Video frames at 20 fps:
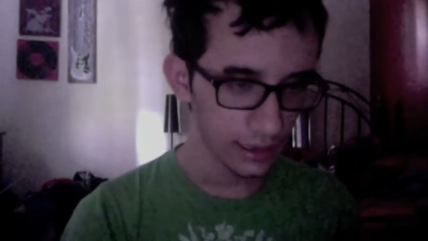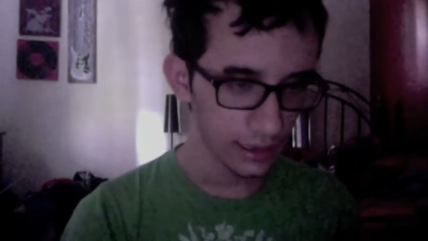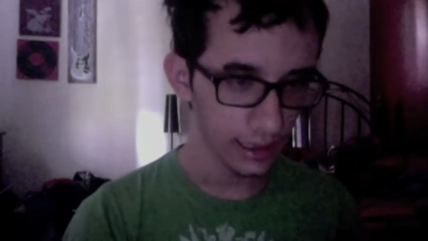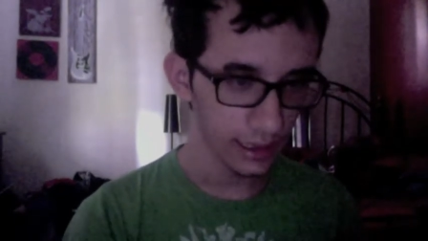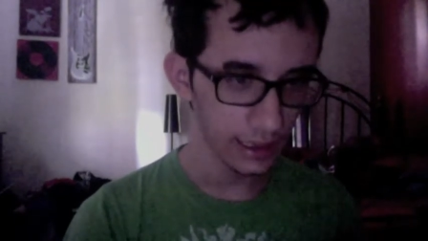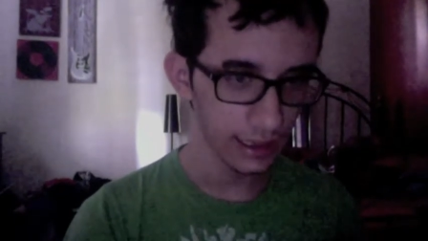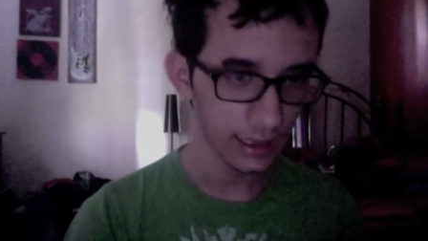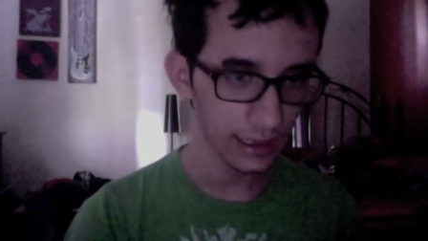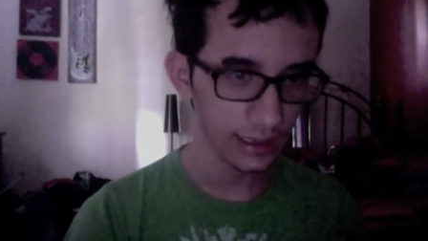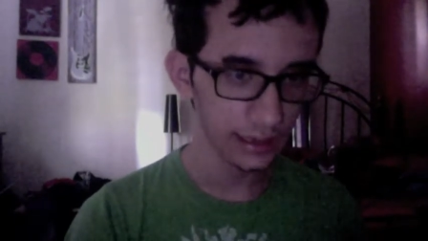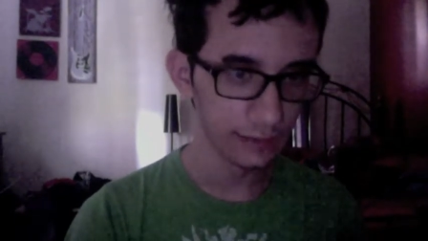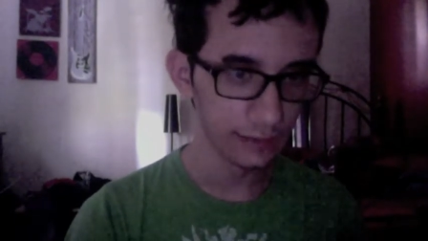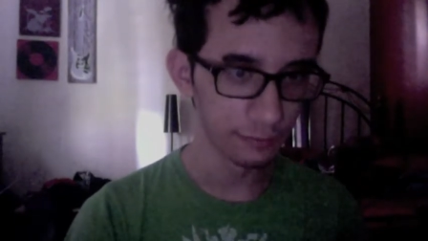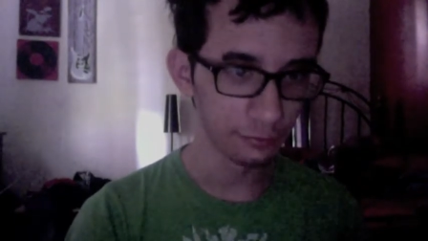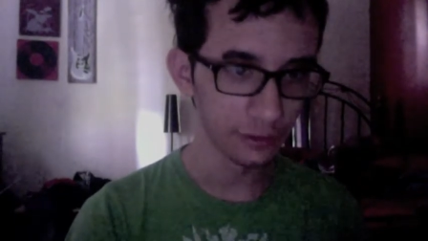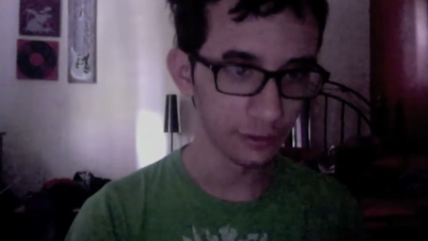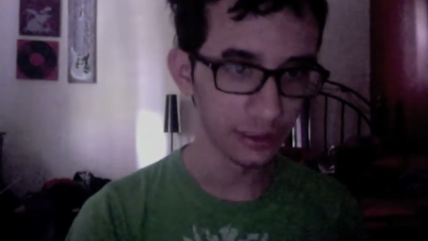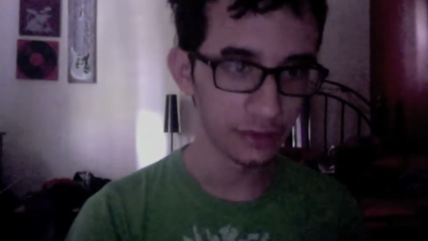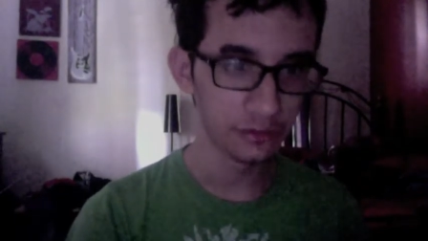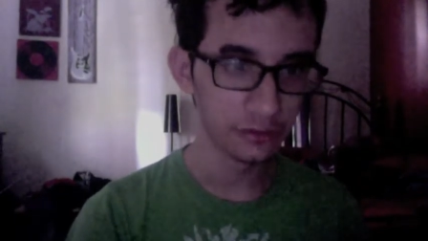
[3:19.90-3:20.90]
And
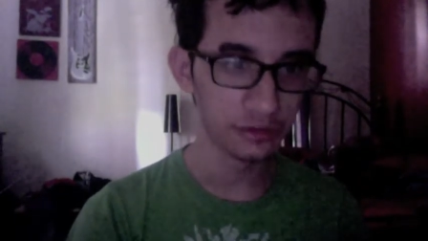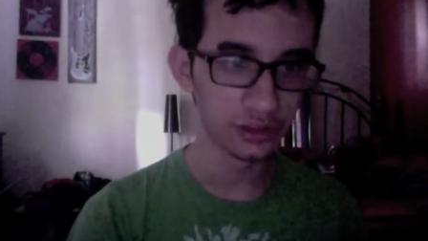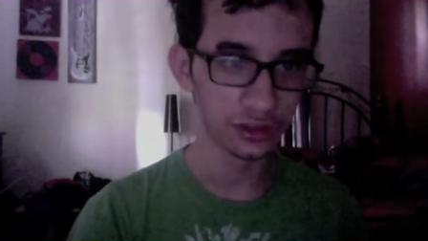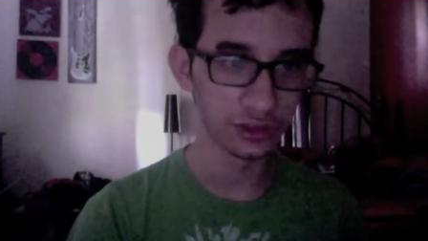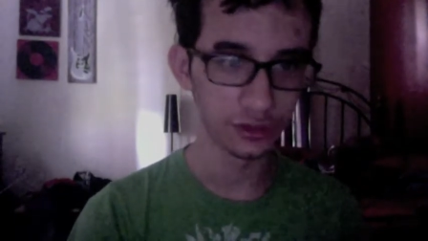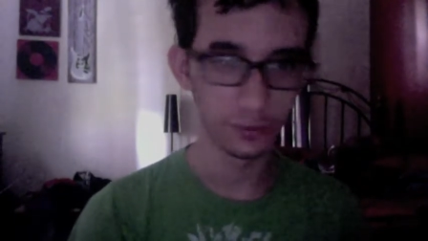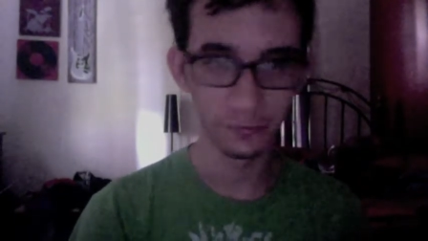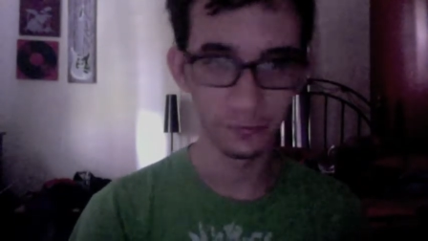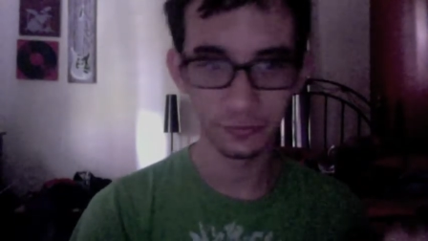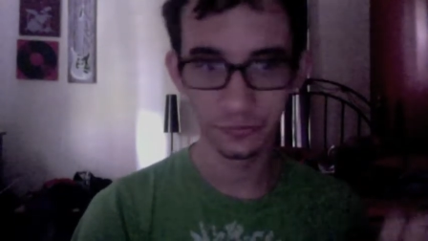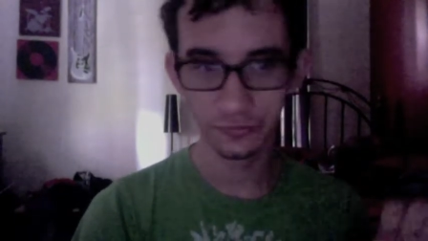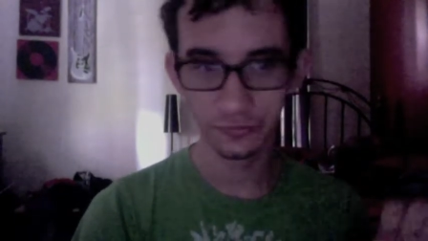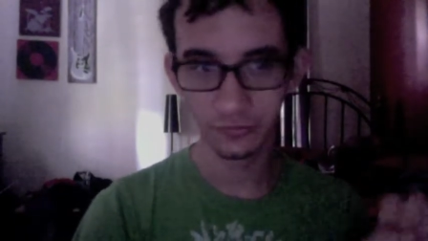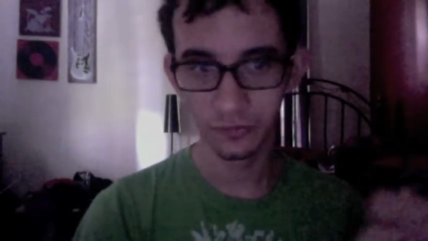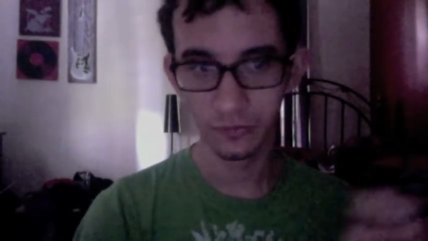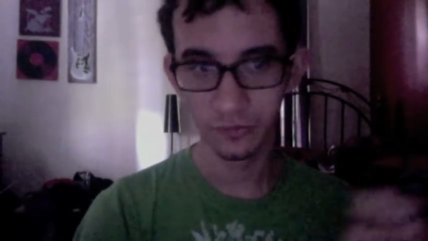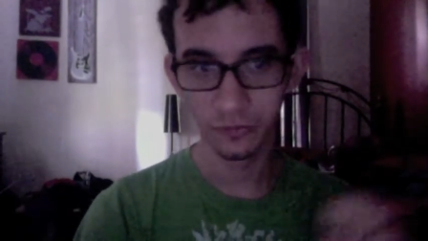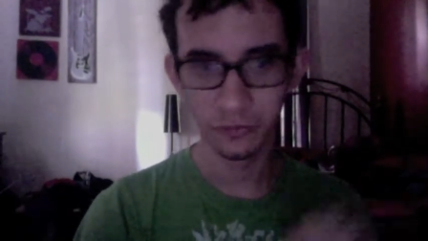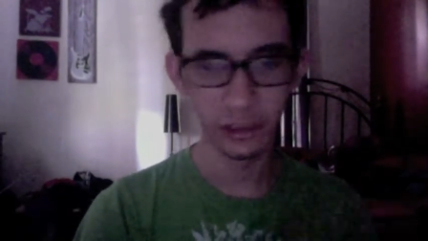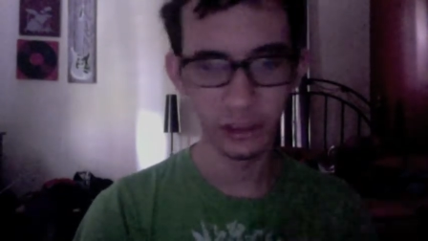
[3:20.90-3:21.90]
Riku just
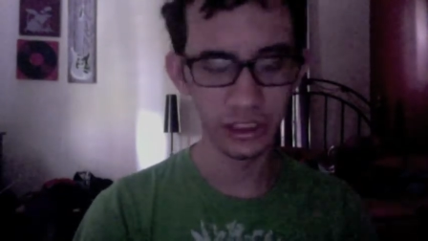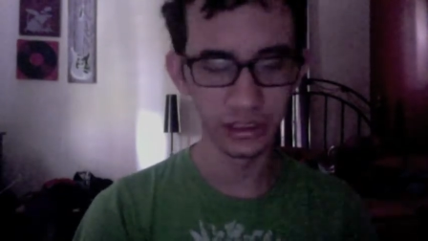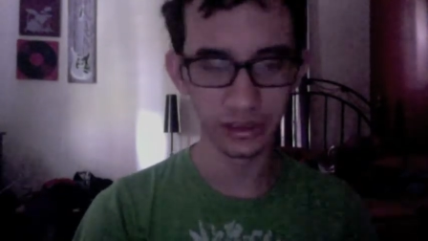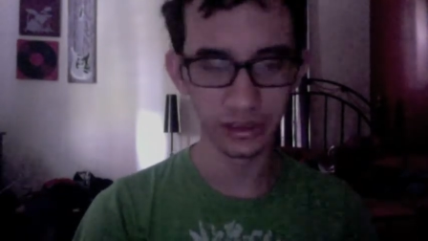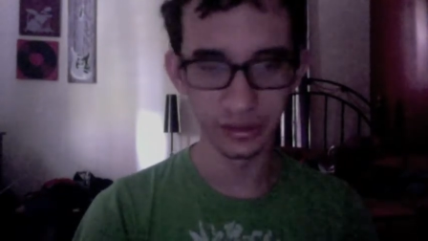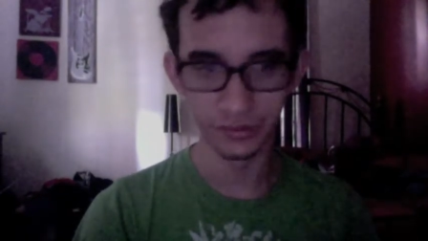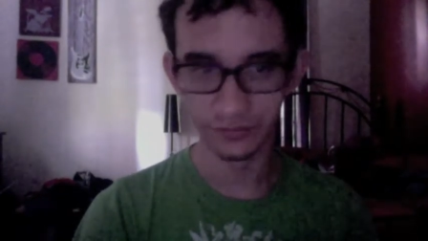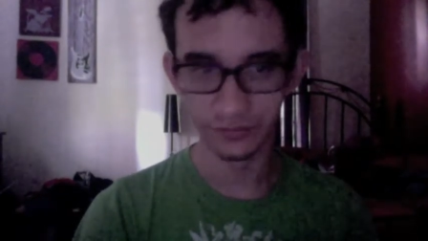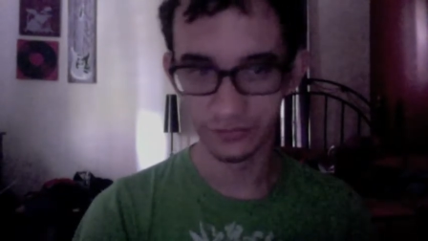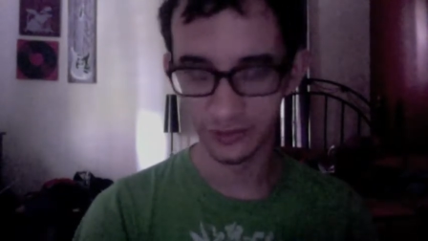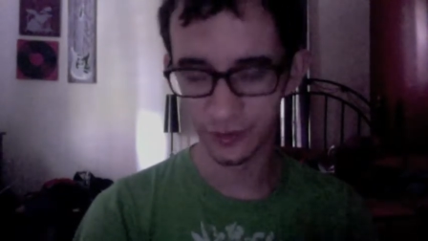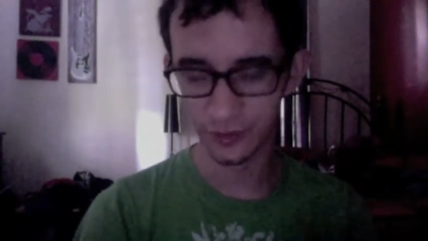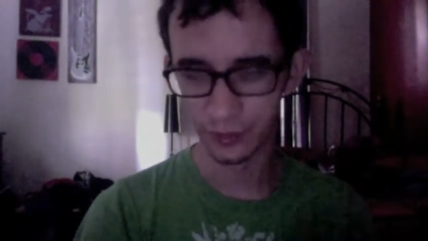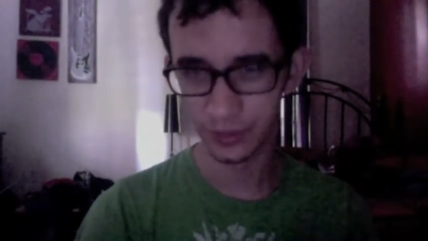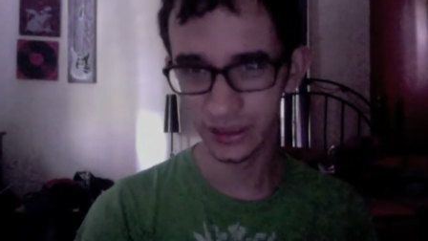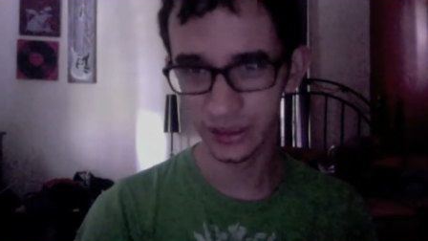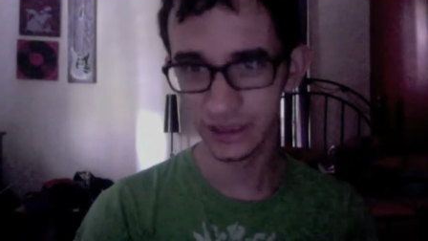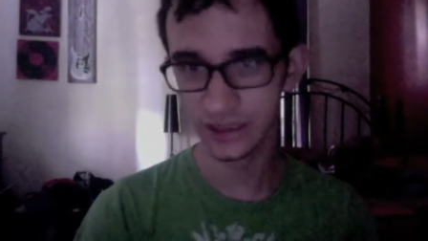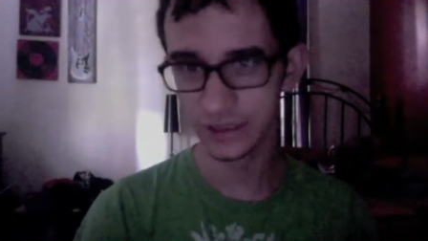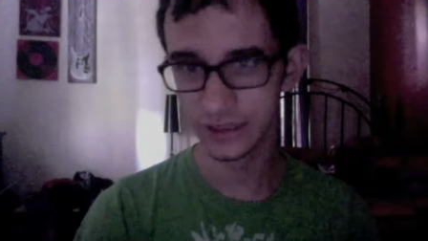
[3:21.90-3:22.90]
went in a
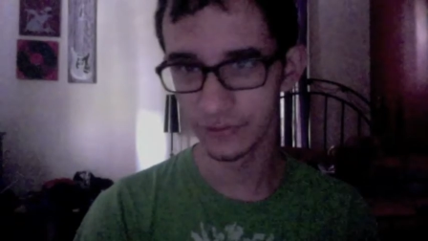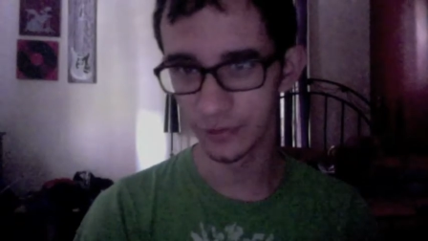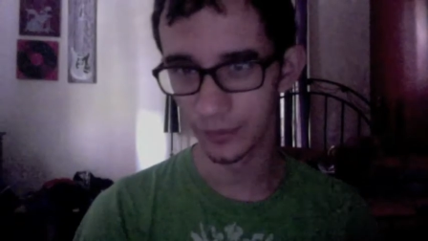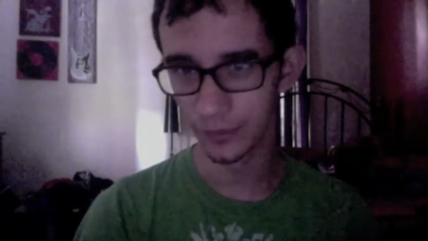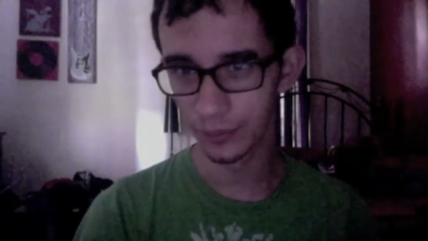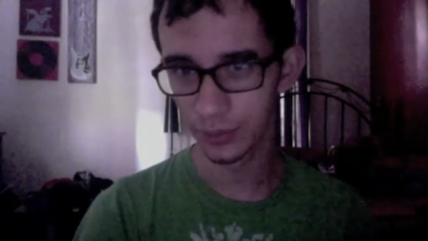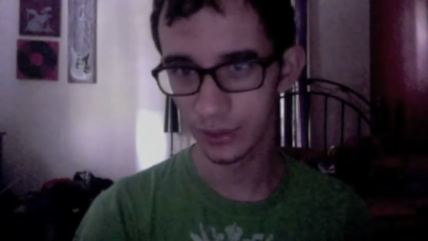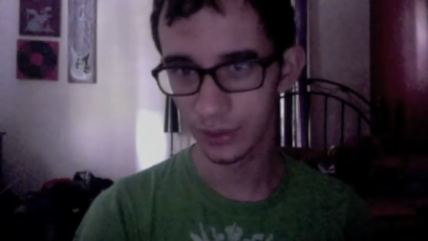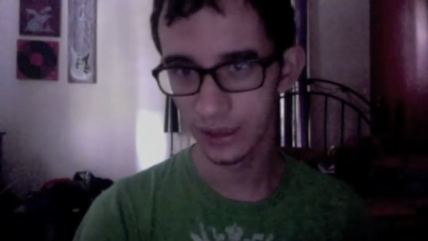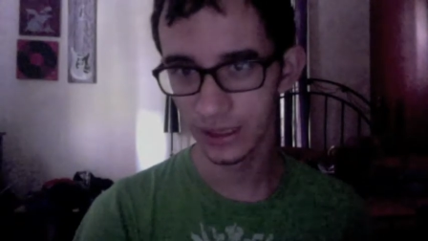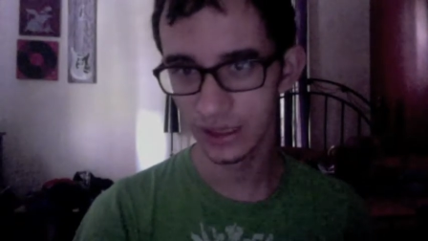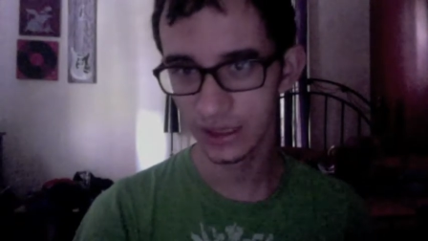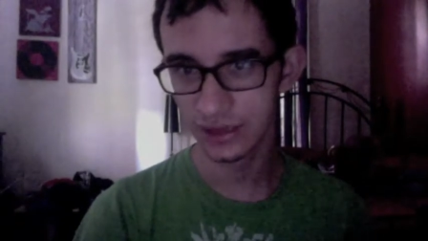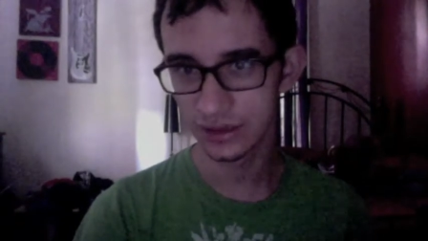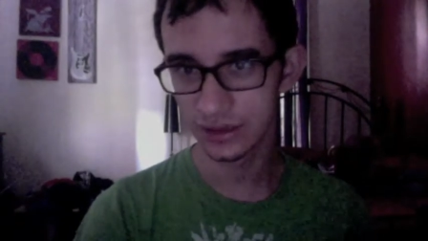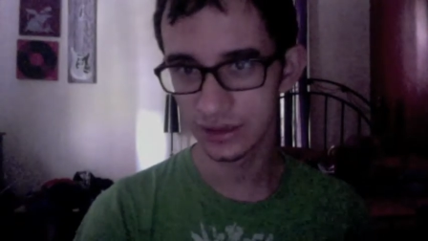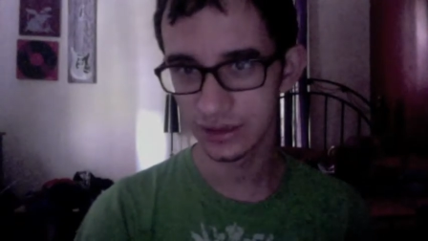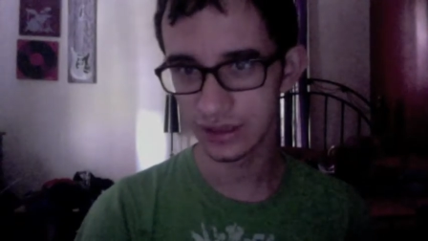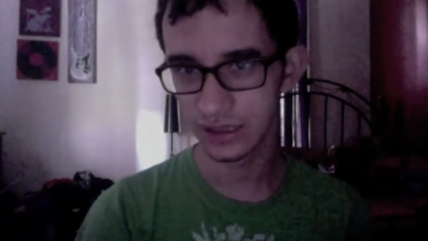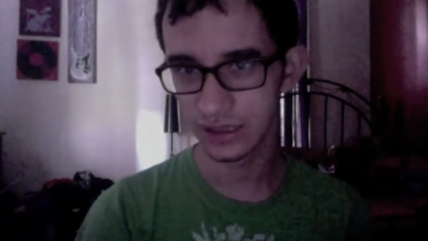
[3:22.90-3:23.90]
completely different
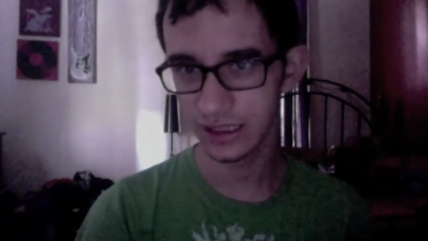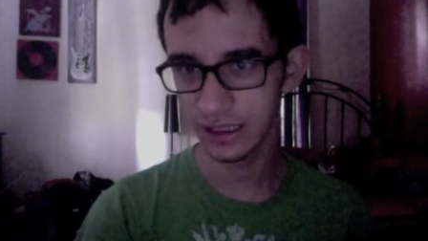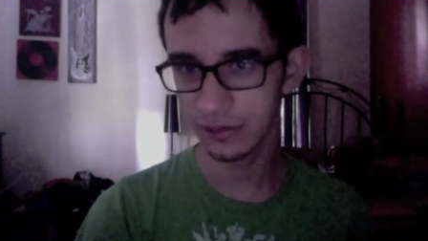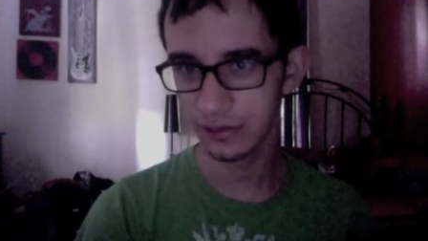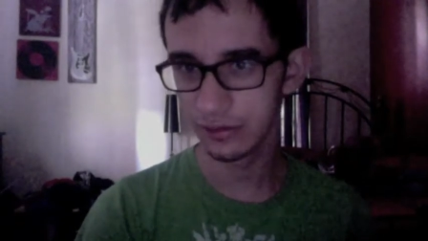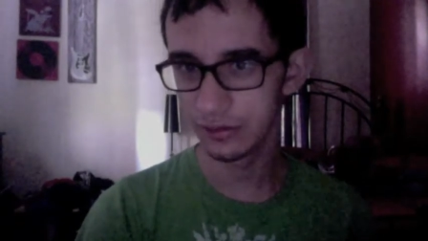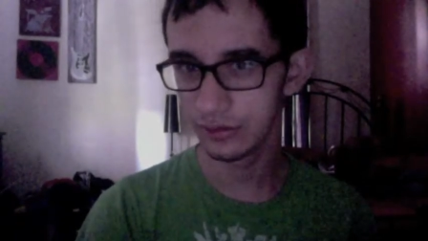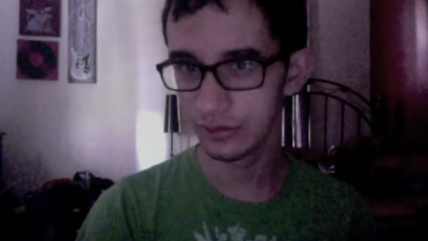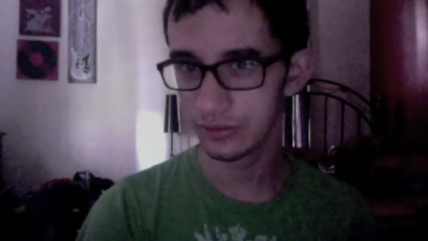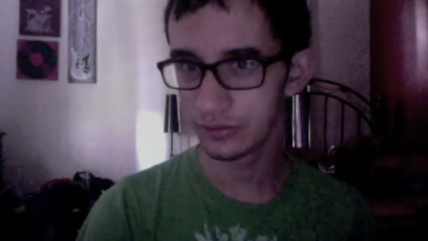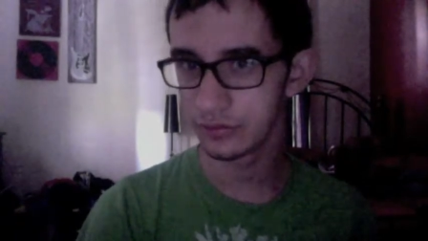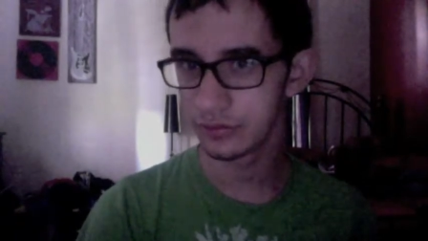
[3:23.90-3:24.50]
place. He,